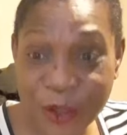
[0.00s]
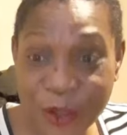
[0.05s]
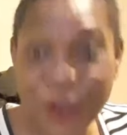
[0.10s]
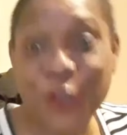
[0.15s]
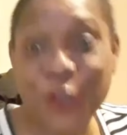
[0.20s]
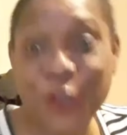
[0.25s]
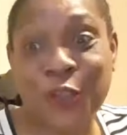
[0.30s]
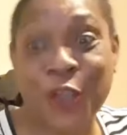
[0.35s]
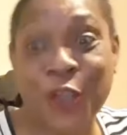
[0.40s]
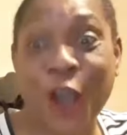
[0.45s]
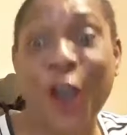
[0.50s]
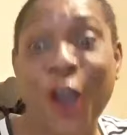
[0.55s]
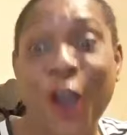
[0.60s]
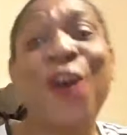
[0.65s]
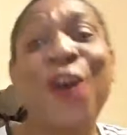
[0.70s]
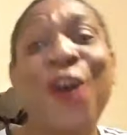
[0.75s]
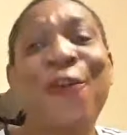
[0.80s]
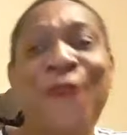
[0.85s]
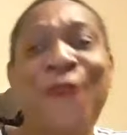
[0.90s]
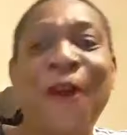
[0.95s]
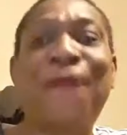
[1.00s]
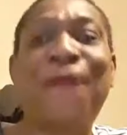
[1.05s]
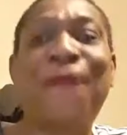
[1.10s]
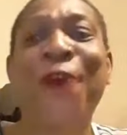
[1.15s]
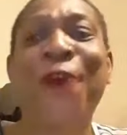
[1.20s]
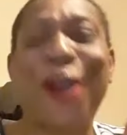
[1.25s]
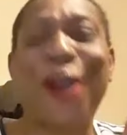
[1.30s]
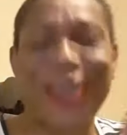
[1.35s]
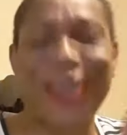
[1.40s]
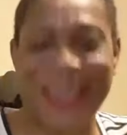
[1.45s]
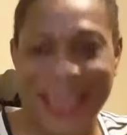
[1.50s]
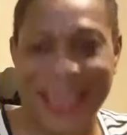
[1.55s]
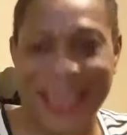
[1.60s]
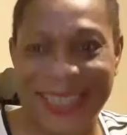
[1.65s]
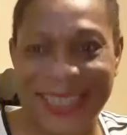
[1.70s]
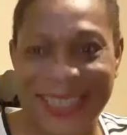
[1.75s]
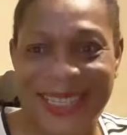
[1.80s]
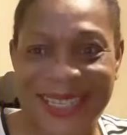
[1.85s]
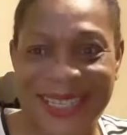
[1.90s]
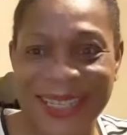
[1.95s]
So, for 4
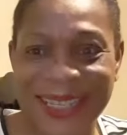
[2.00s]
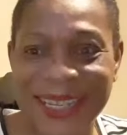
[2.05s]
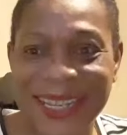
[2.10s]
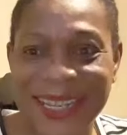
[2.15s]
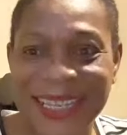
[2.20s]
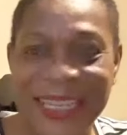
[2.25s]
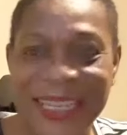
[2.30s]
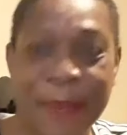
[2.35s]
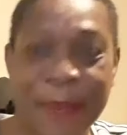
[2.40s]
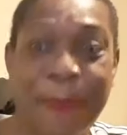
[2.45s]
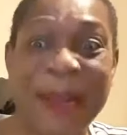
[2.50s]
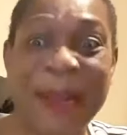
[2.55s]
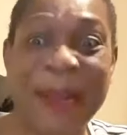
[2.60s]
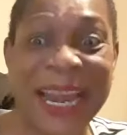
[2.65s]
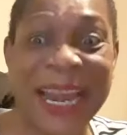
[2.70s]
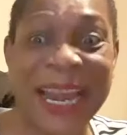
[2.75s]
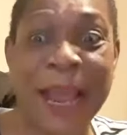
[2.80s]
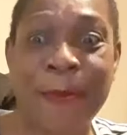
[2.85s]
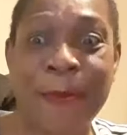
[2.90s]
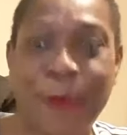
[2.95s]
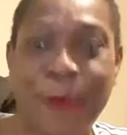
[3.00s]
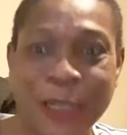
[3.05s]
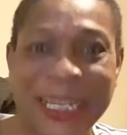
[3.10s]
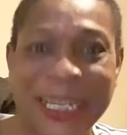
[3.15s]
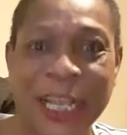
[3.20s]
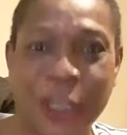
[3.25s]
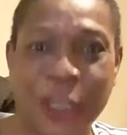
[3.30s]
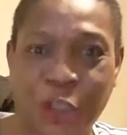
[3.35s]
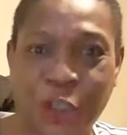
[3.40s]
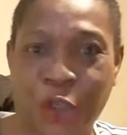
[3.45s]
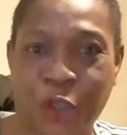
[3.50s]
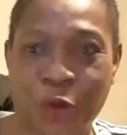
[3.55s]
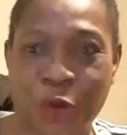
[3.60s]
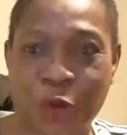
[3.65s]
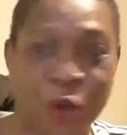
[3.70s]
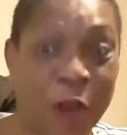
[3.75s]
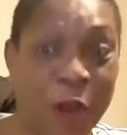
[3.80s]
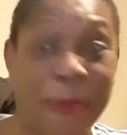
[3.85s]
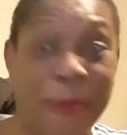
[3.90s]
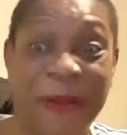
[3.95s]
years, the bread and butter issue could
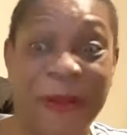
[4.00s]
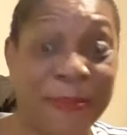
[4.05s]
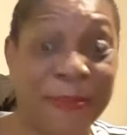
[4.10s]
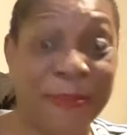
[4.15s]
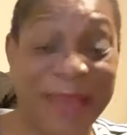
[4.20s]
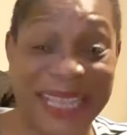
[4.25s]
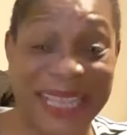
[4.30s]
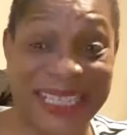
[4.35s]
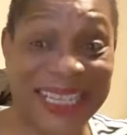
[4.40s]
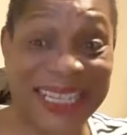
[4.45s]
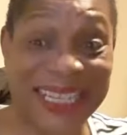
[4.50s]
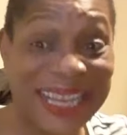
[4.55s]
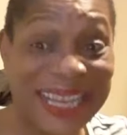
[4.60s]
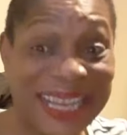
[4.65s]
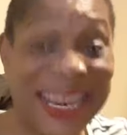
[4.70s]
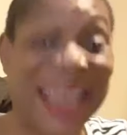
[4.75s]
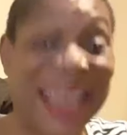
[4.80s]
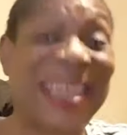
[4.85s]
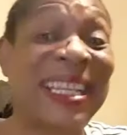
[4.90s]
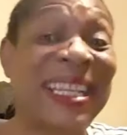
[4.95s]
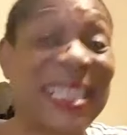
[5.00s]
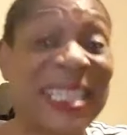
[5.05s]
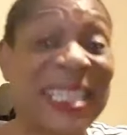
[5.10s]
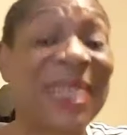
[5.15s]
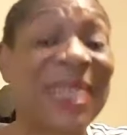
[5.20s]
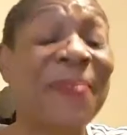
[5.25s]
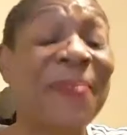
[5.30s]
not be met. Now, this